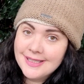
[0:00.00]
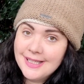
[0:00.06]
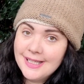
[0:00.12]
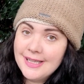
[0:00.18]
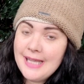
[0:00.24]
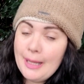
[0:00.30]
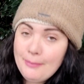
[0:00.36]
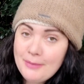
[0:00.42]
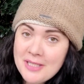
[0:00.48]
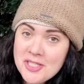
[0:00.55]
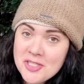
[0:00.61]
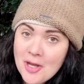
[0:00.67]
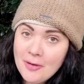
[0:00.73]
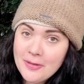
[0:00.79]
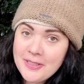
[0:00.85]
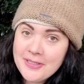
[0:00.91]
Let me
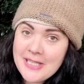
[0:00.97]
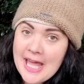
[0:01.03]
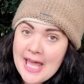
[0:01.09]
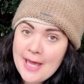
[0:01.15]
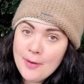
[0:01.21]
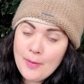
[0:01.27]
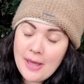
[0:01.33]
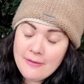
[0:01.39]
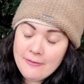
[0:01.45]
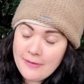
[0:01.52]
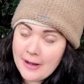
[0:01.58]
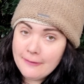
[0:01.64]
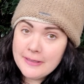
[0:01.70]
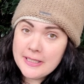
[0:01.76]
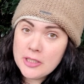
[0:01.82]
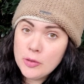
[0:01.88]
show you now a
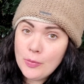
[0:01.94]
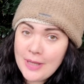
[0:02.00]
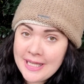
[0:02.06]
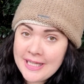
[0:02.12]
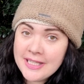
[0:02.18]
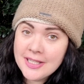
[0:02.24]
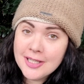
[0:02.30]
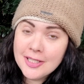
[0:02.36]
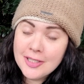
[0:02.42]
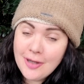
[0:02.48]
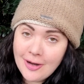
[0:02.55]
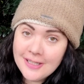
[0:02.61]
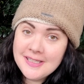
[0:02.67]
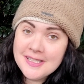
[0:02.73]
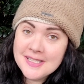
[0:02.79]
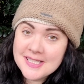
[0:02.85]
very quick
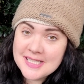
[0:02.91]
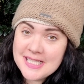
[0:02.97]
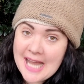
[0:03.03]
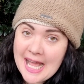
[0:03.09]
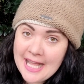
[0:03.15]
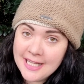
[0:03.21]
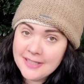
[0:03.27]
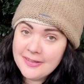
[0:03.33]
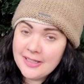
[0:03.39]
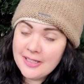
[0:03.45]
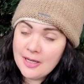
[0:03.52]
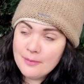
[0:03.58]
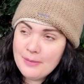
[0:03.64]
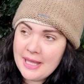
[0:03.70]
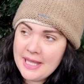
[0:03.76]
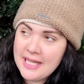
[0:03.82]
garden snack that I
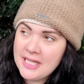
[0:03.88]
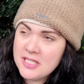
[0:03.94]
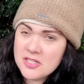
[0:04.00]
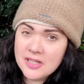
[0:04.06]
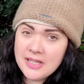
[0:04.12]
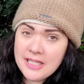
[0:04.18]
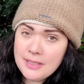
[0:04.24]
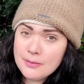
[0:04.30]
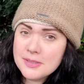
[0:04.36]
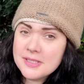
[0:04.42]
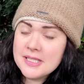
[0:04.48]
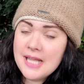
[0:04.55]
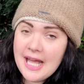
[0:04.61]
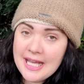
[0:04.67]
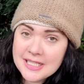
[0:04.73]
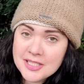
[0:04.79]
made, I think it was
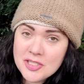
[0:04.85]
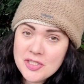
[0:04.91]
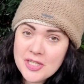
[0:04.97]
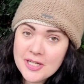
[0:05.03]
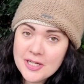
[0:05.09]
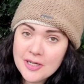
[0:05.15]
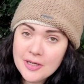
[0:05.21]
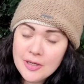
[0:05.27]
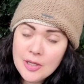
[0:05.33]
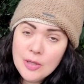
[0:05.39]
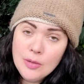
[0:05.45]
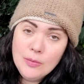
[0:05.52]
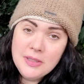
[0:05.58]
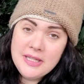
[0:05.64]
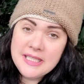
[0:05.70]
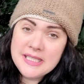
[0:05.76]
last year,
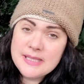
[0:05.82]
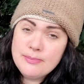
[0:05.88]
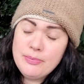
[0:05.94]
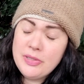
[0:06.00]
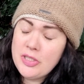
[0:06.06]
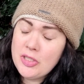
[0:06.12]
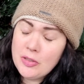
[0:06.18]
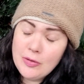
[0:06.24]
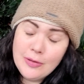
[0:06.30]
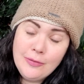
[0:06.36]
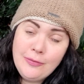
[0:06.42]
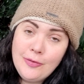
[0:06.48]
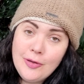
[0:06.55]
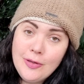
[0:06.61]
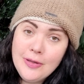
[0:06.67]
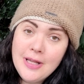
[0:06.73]
with this
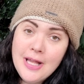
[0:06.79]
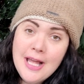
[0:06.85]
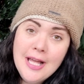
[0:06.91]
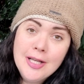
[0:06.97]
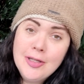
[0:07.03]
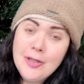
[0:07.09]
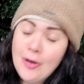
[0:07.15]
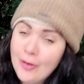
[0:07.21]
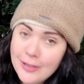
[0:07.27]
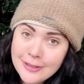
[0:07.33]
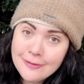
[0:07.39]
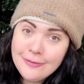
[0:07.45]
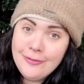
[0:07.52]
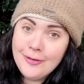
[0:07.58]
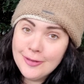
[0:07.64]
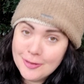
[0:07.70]
beautiful,
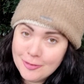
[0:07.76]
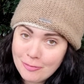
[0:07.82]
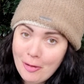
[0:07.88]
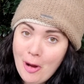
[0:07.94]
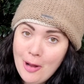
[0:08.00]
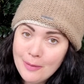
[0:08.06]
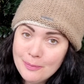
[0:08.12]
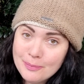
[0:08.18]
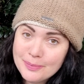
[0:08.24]
colourful crop.